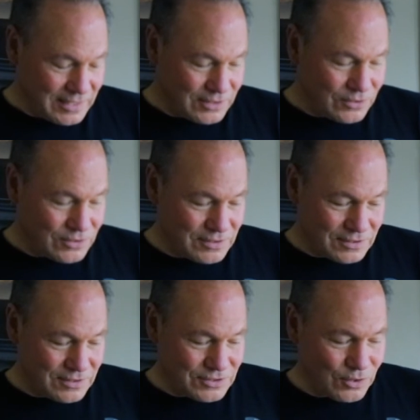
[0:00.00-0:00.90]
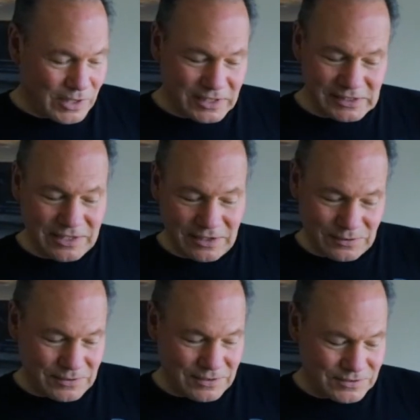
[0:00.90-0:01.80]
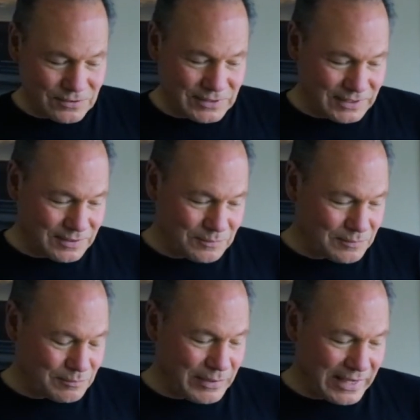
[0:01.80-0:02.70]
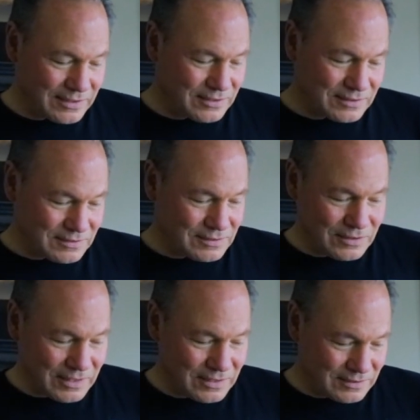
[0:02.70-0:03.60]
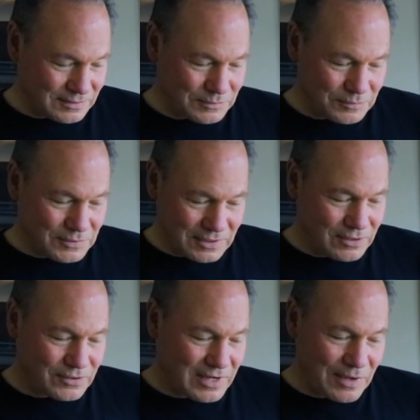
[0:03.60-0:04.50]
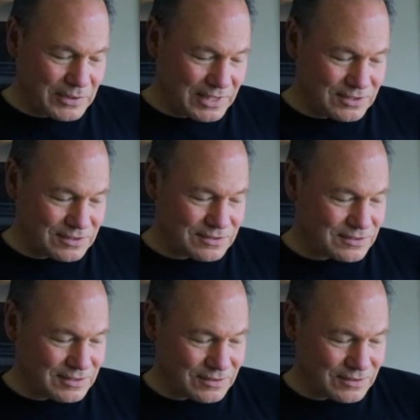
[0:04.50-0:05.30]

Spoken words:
There's no ugly color. There's only bad color combinations.